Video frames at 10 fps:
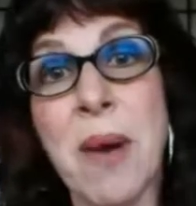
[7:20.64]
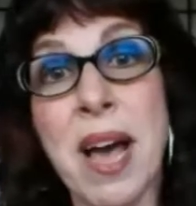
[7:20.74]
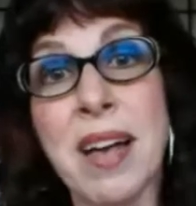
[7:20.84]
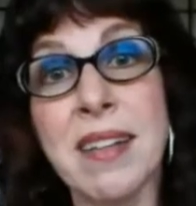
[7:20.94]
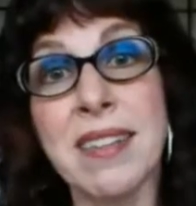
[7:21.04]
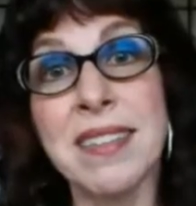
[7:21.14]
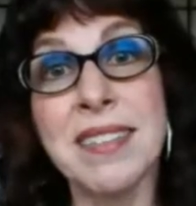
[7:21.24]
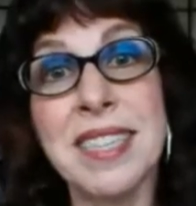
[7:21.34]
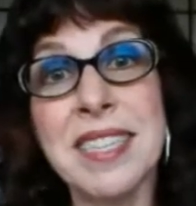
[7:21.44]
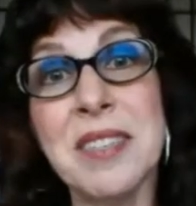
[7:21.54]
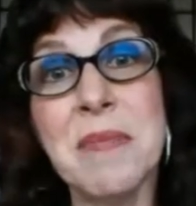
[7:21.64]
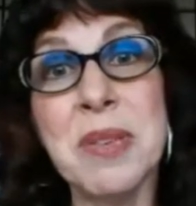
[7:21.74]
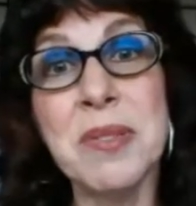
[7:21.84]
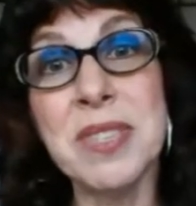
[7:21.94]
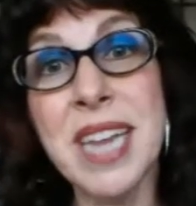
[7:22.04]
Well, since
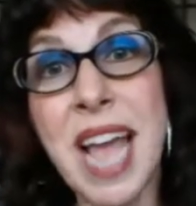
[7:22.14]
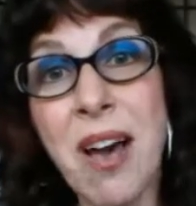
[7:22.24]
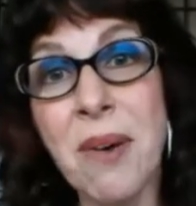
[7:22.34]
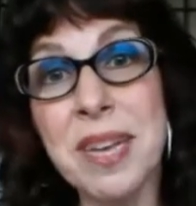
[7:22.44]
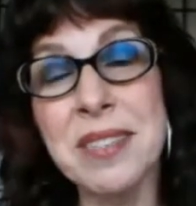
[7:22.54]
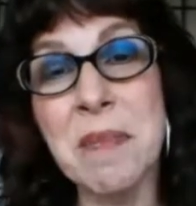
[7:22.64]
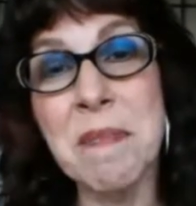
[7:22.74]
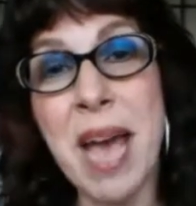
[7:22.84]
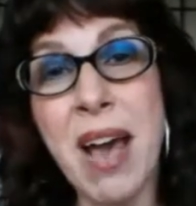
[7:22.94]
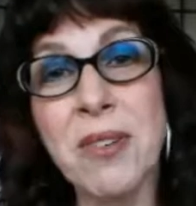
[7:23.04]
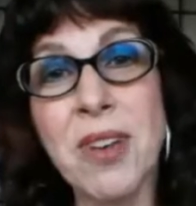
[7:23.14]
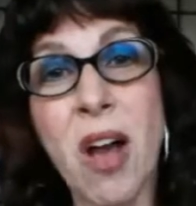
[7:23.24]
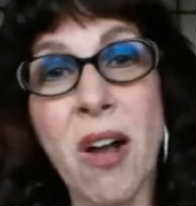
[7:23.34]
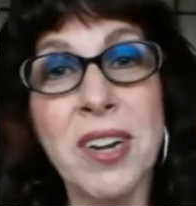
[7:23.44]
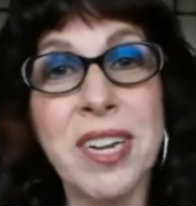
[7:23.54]
Amuse Now is about
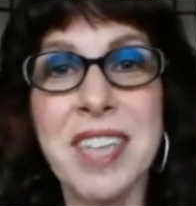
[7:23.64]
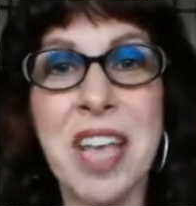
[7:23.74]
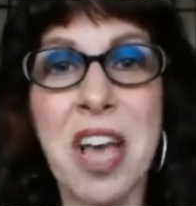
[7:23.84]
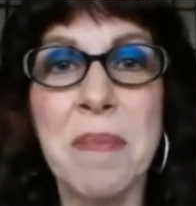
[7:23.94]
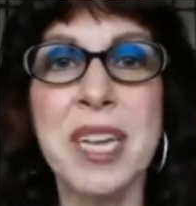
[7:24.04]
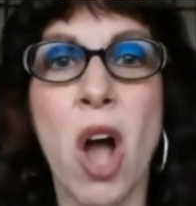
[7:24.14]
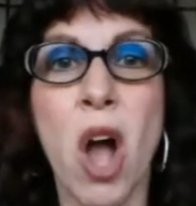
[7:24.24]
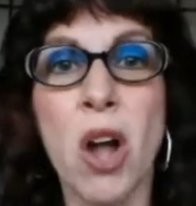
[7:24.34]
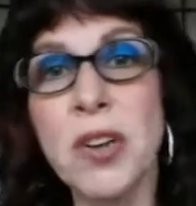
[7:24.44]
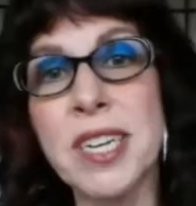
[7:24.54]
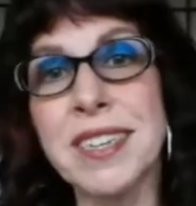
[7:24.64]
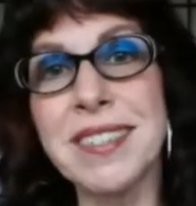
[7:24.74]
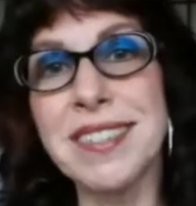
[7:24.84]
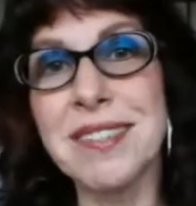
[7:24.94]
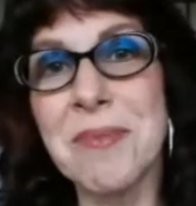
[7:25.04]
artists helping
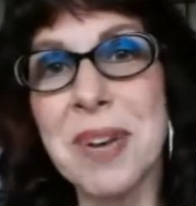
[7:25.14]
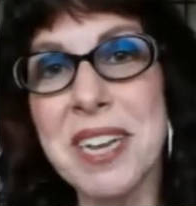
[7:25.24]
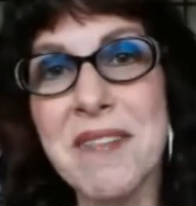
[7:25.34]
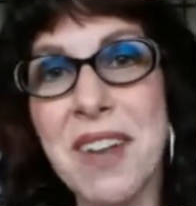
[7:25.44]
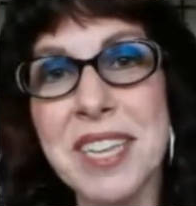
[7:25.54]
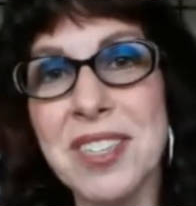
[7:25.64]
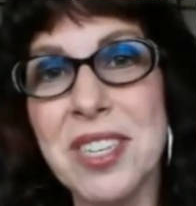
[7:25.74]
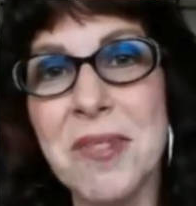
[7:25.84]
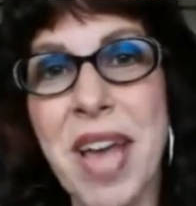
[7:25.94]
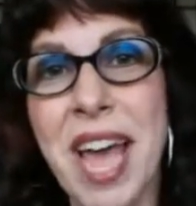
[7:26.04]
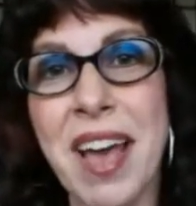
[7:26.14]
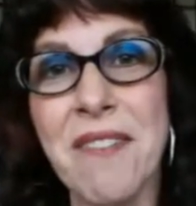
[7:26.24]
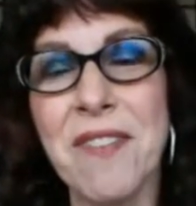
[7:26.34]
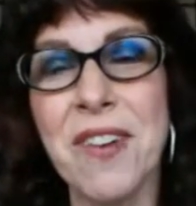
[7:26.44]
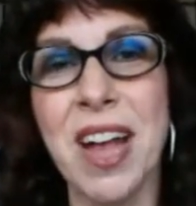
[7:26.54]
artists, what advice do you
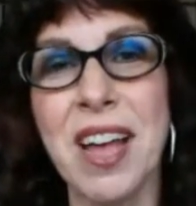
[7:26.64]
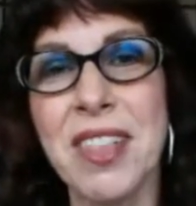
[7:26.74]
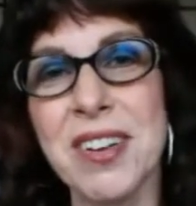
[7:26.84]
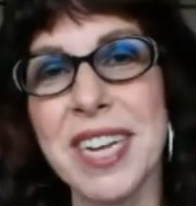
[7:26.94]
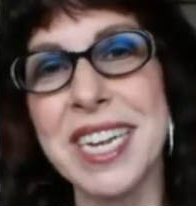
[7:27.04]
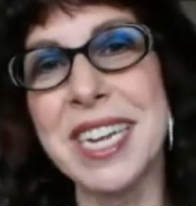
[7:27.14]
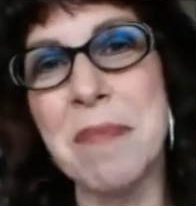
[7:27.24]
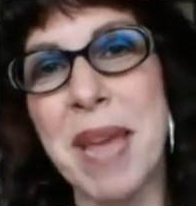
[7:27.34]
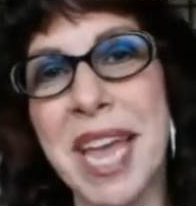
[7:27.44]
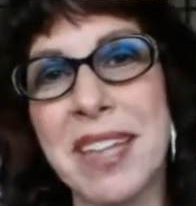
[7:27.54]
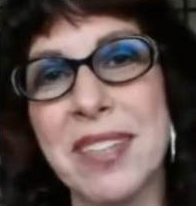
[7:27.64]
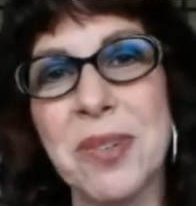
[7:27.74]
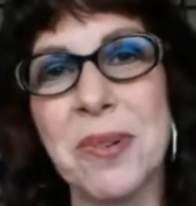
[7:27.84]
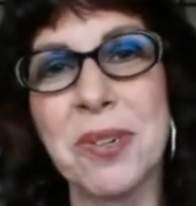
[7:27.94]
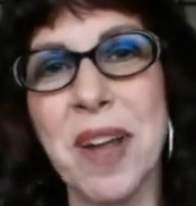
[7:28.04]
have for other indie bands
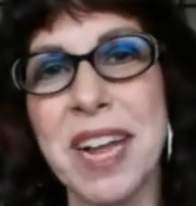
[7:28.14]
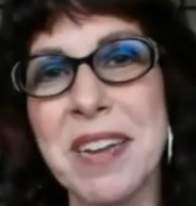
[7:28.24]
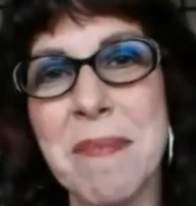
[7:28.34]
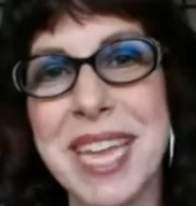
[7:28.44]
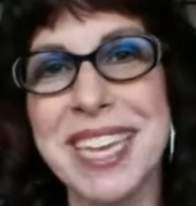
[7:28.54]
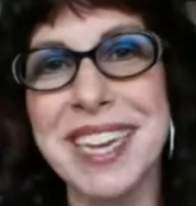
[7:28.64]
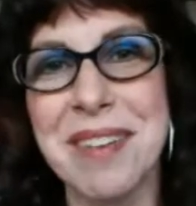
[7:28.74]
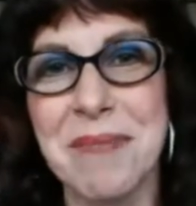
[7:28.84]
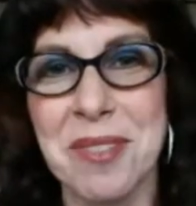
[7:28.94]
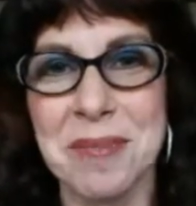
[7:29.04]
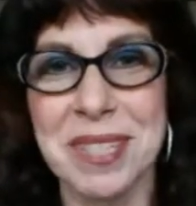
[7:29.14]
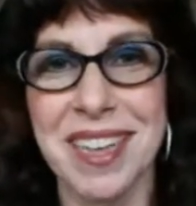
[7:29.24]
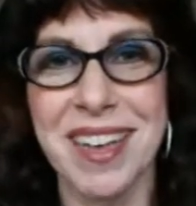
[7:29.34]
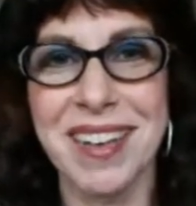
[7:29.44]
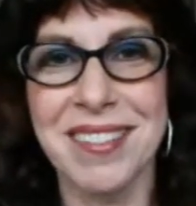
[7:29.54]
who are trying to make a name for
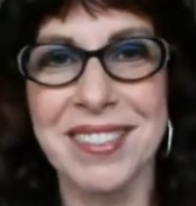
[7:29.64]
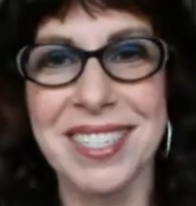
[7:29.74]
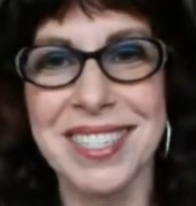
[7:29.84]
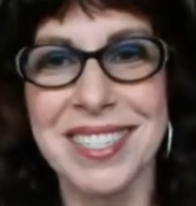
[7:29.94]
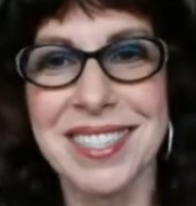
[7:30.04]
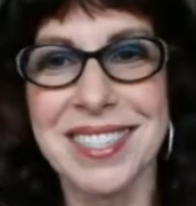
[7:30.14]
themselves?